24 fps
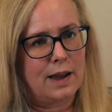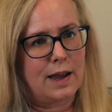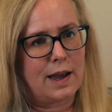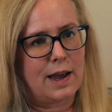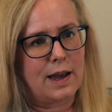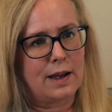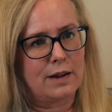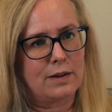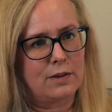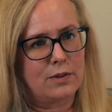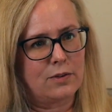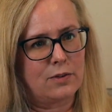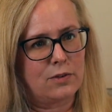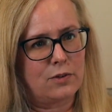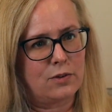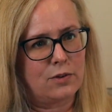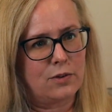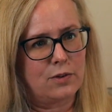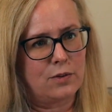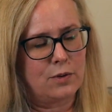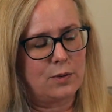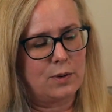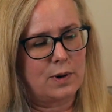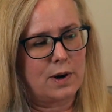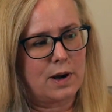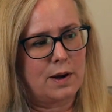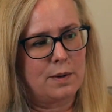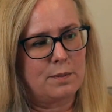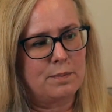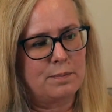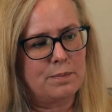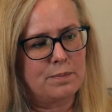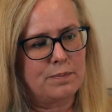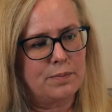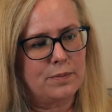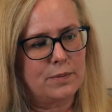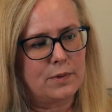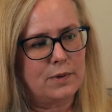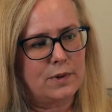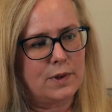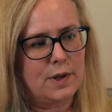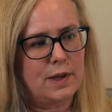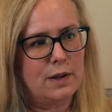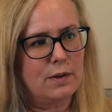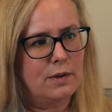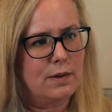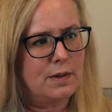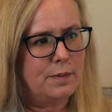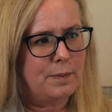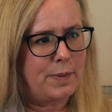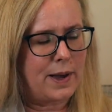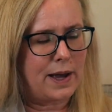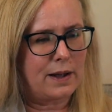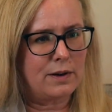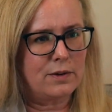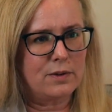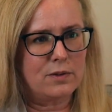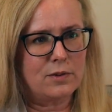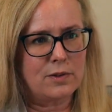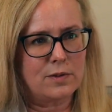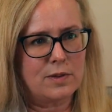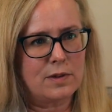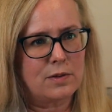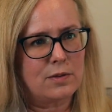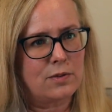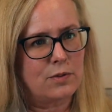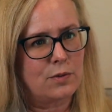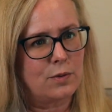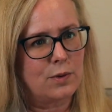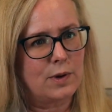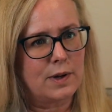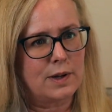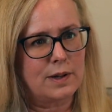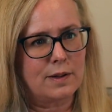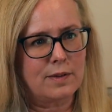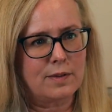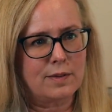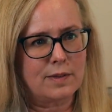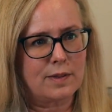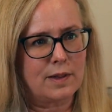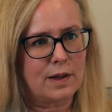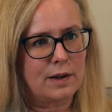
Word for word: and to, um, to hear the patterns in the stories